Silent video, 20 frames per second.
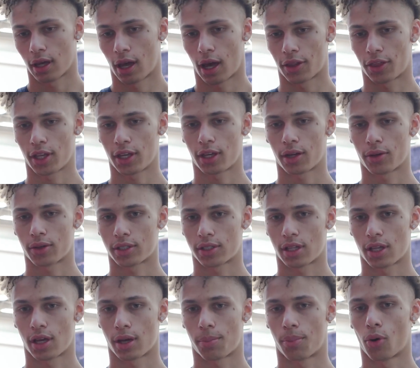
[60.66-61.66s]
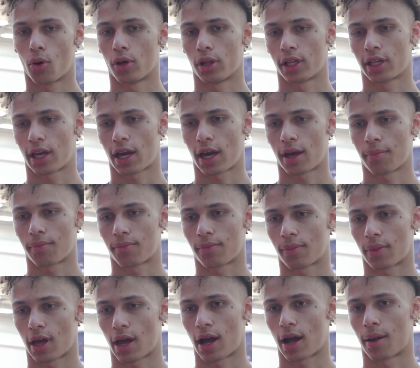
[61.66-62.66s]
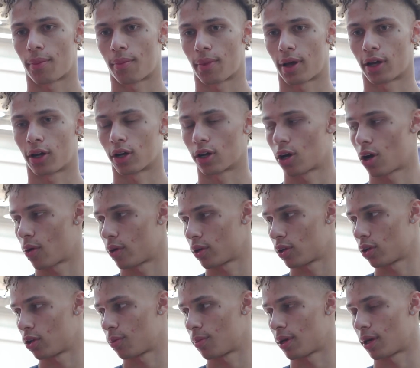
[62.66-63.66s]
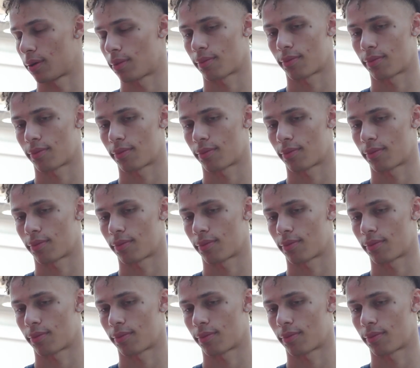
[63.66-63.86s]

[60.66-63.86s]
I think it was the Portland game. I got going a little bit,